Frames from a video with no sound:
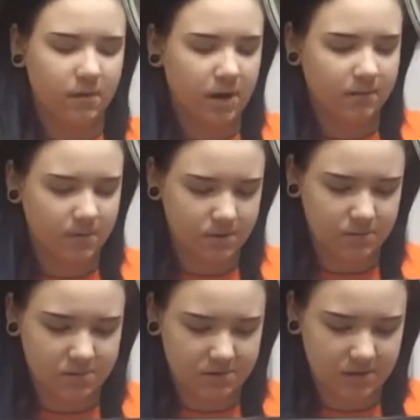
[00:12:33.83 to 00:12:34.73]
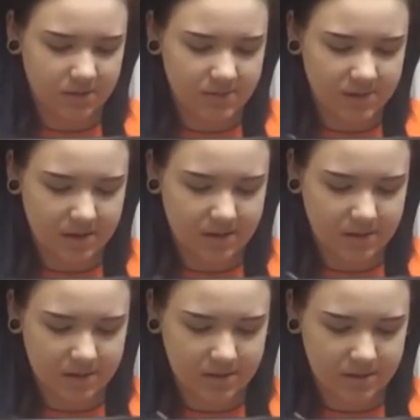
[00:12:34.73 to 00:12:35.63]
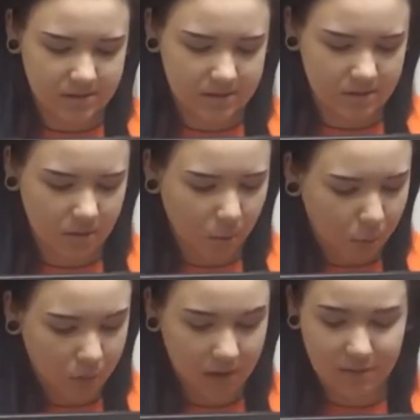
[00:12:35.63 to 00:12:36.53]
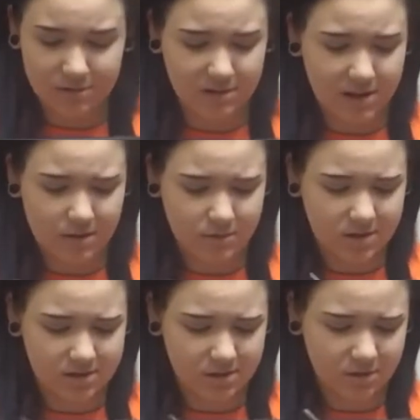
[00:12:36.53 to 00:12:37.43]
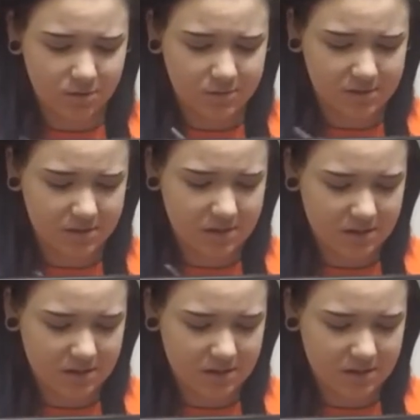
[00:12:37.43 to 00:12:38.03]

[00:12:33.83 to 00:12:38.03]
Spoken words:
Got it for Christmas. Same set as... That was a lot of bronzer. Oops.